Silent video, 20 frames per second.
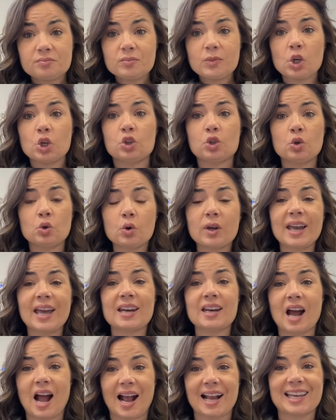you
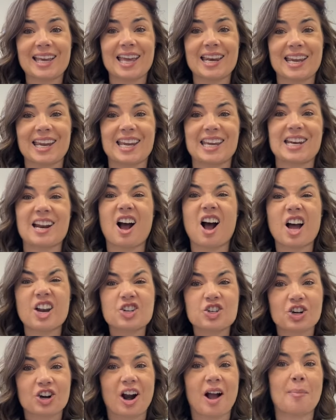cannot get in
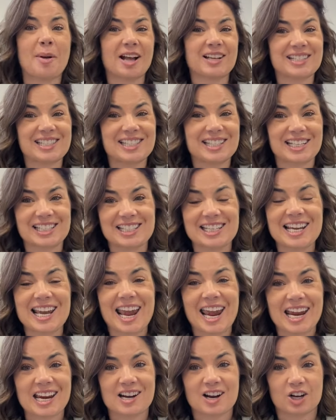under about
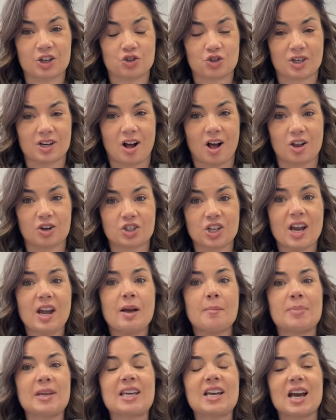$6,800,
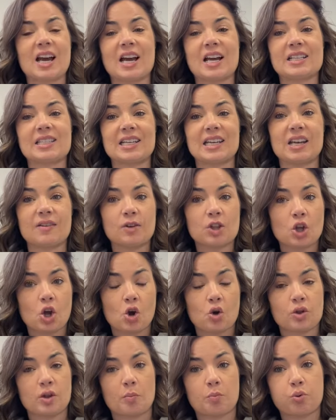because even
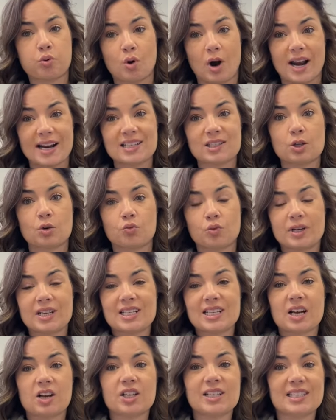though the price, the
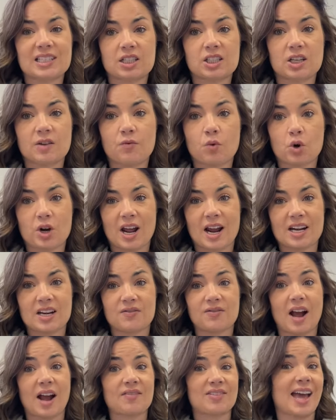retail is
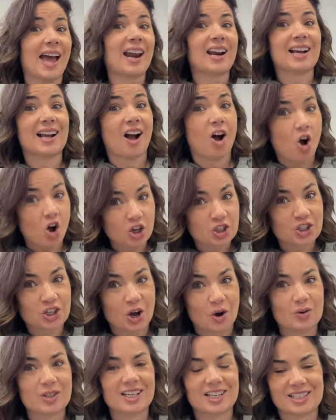$6,495, that
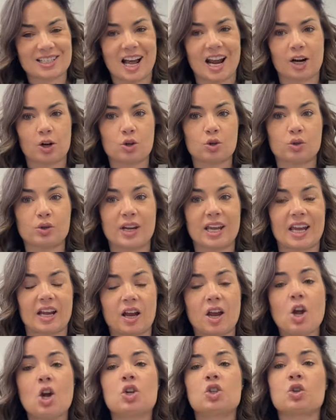also does not include ink.
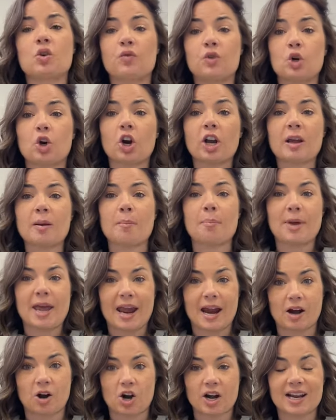So if you're
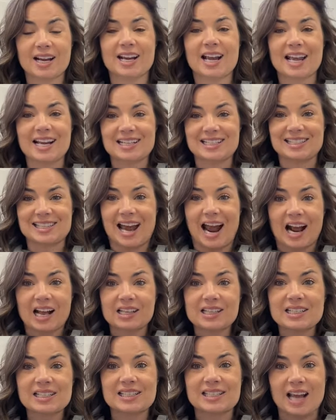comparing
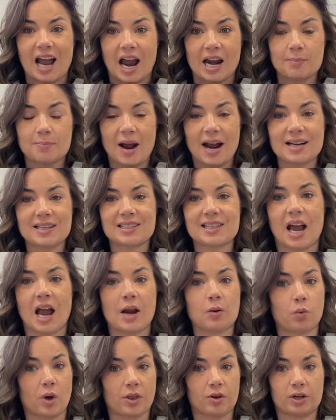exactly side by side,
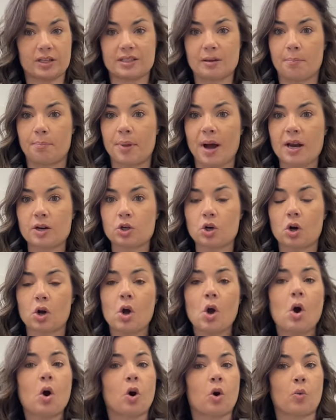whether it's a bundle
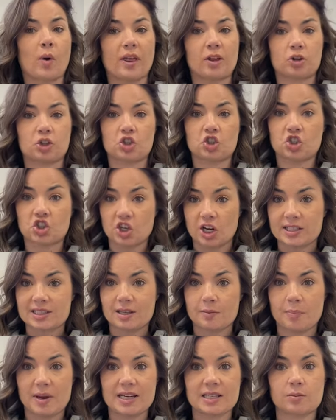or whether it's just the
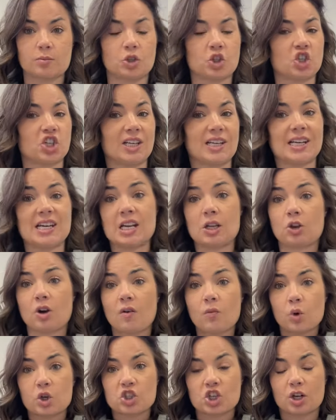base machine, neither of
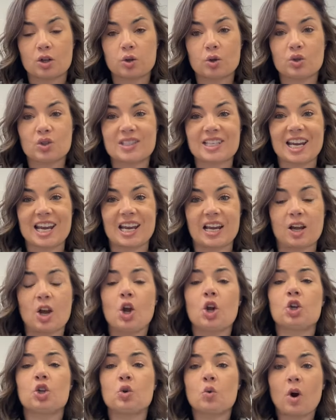which includes ink,
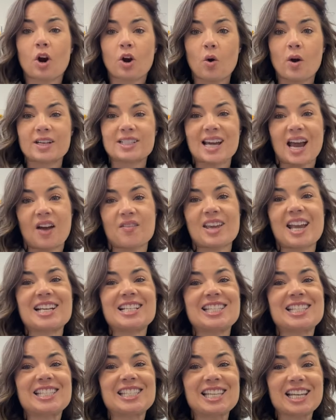you are going to have a
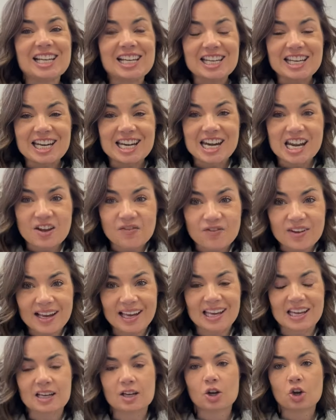
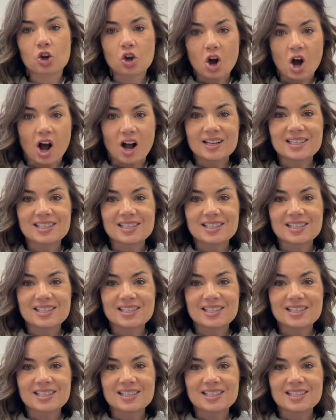significant cost